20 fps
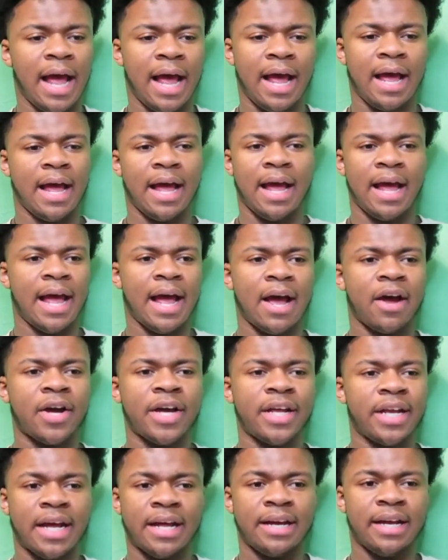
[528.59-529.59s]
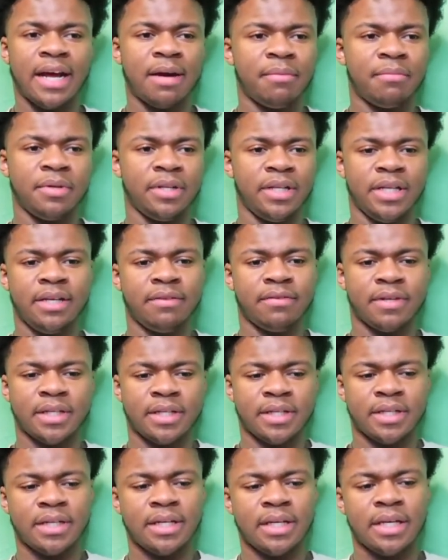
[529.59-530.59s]
how can I not believe it?
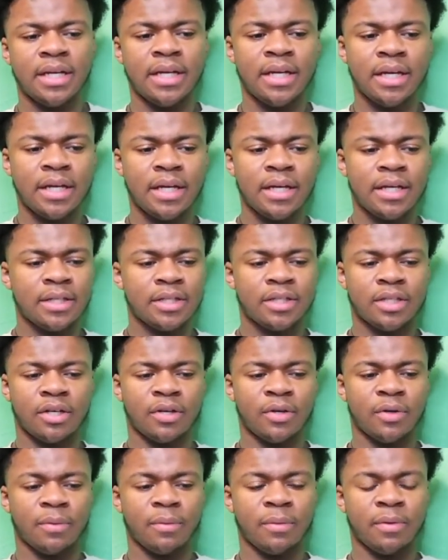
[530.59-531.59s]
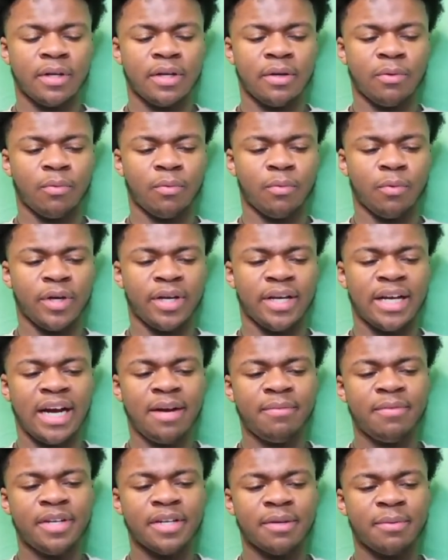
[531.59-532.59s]
So, what
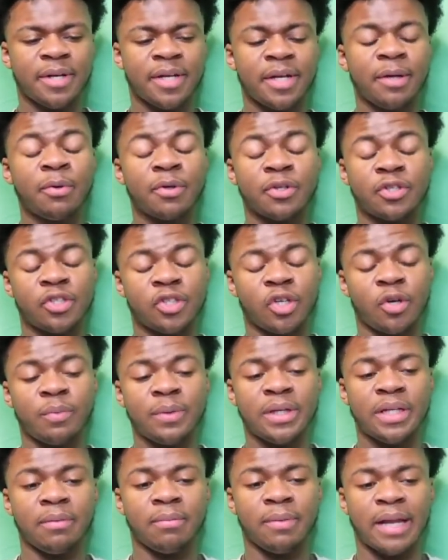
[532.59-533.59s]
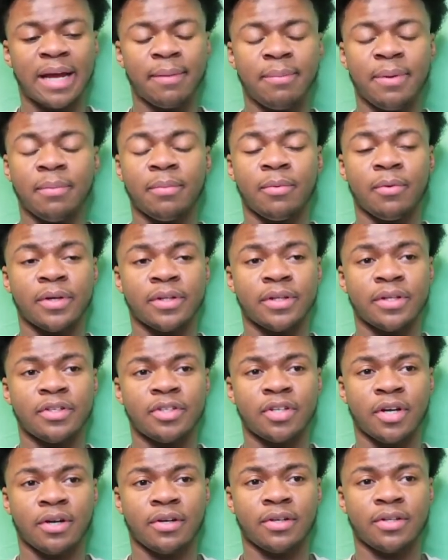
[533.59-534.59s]
got me, man, it was so many black people at the
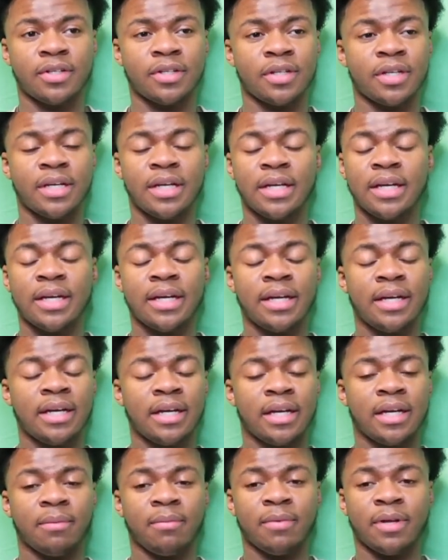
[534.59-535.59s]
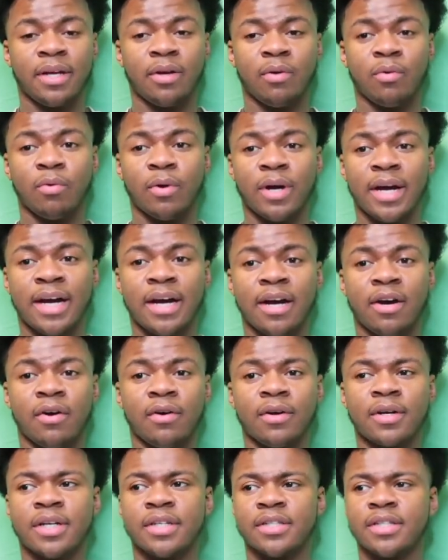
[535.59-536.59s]
church and I'm like,
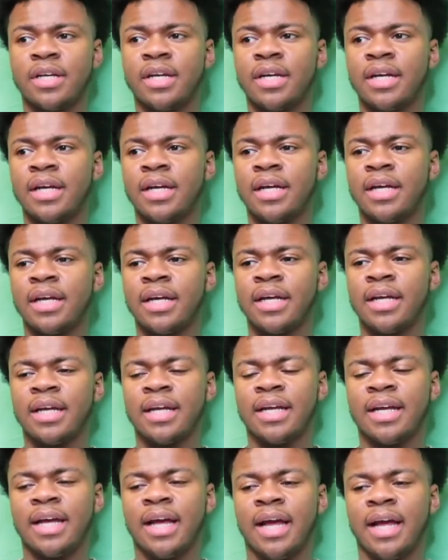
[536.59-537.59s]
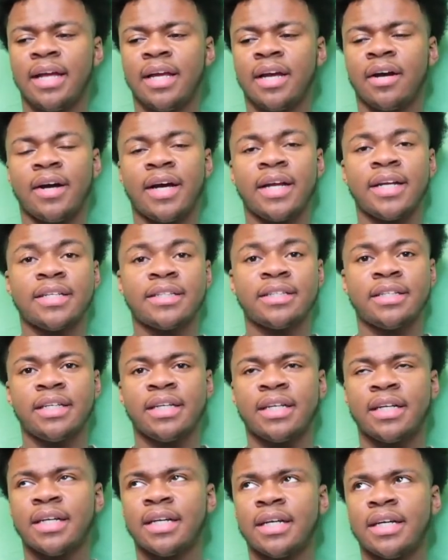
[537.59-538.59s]
wow. Because, yeah,
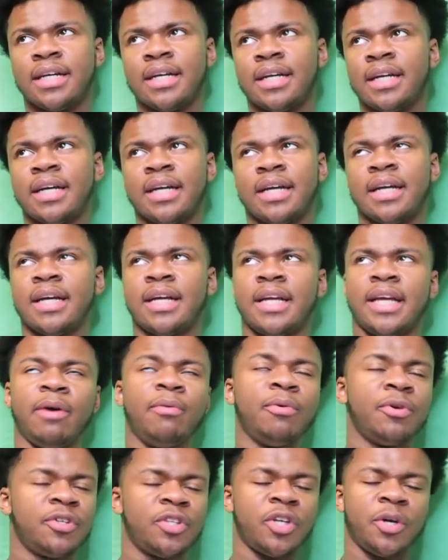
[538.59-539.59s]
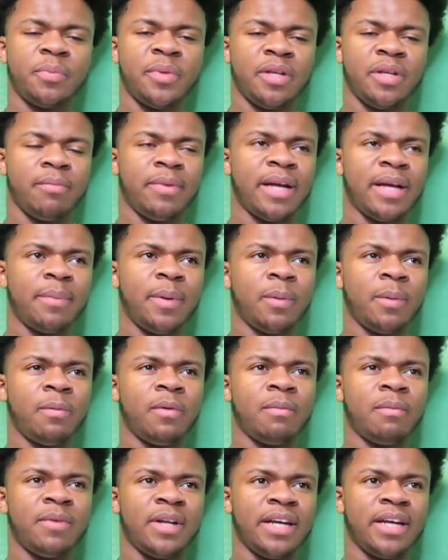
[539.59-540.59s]
honestly, it was so many black
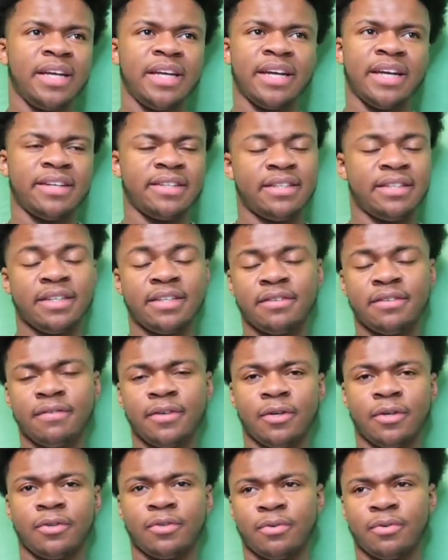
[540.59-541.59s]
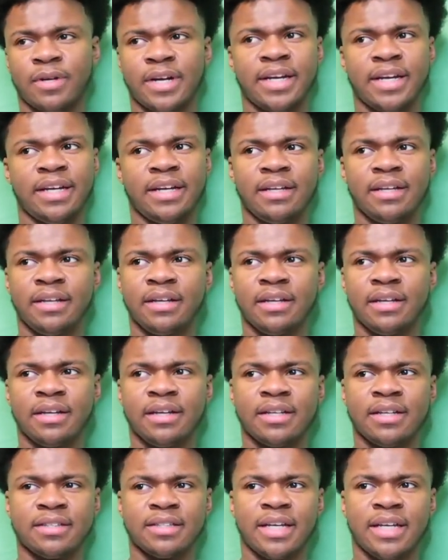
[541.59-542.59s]
people. I'm like, yes, this feels right.
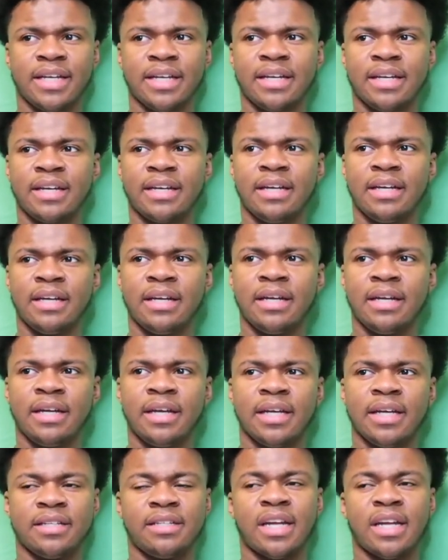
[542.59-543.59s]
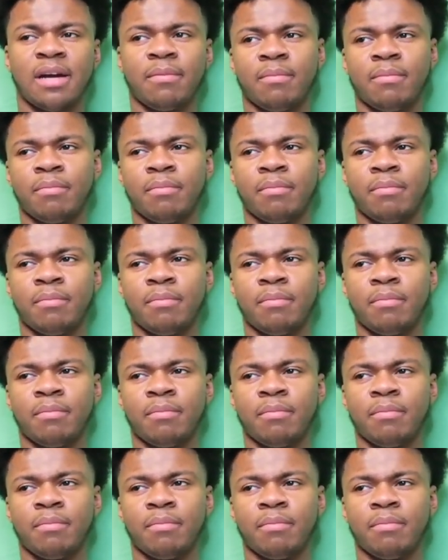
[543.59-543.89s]
Because, like, it's not